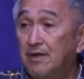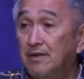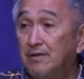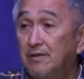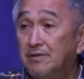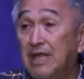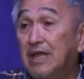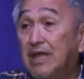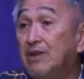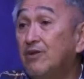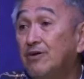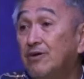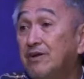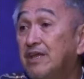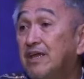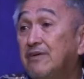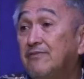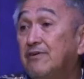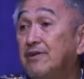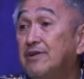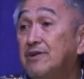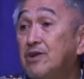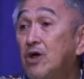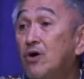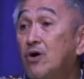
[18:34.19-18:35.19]
They don't
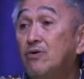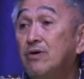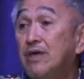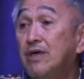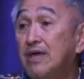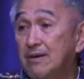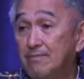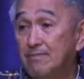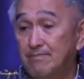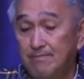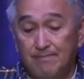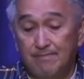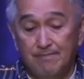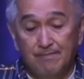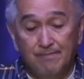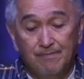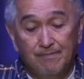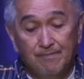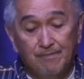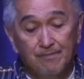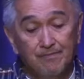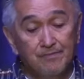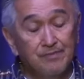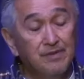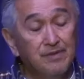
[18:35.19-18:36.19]
even know him.
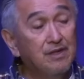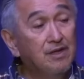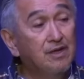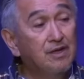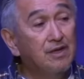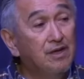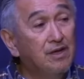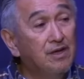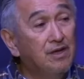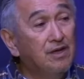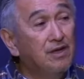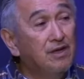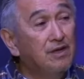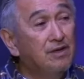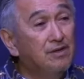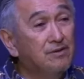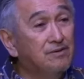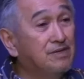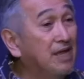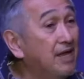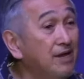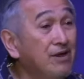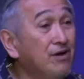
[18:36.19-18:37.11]
They